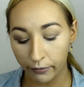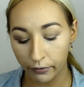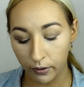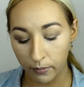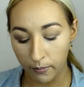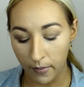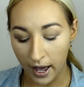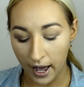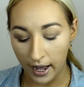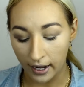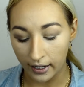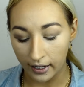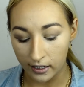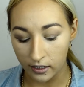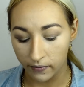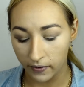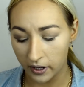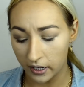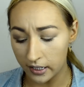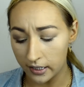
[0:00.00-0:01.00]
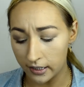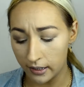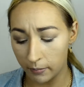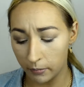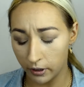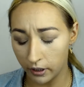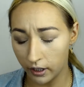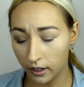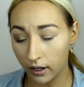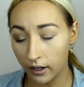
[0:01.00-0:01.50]
from MAC is very
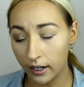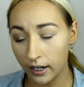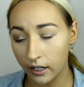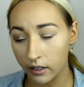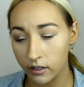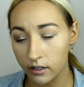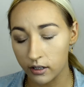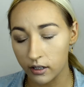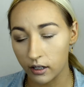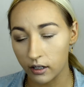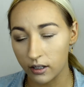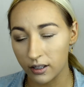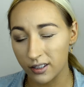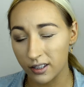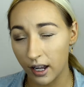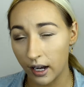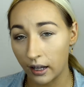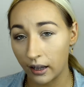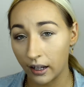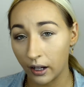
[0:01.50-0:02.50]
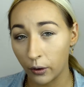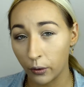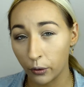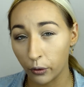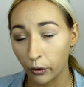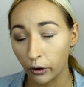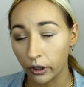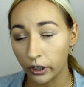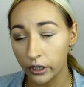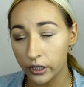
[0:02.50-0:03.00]
similar. It's slightly
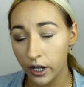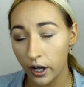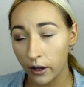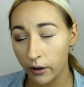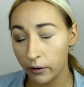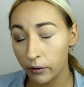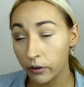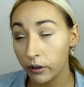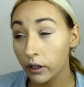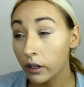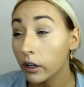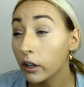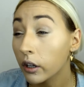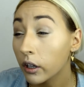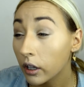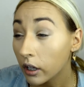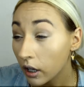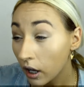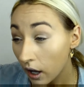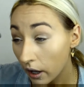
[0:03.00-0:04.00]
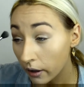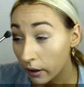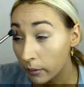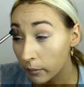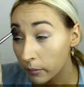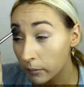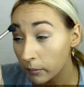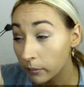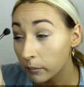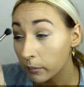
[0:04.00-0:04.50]
cooler toned,
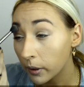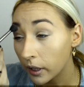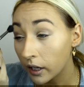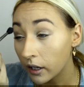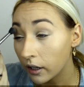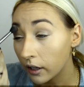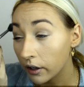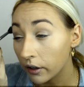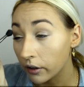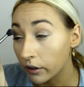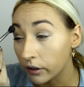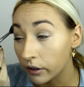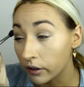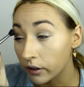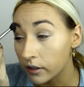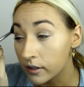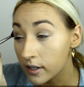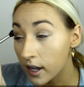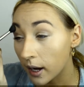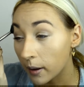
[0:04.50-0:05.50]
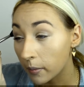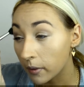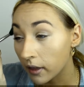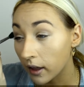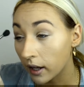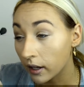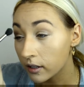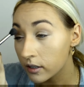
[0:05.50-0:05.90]
but it'll do the same thing.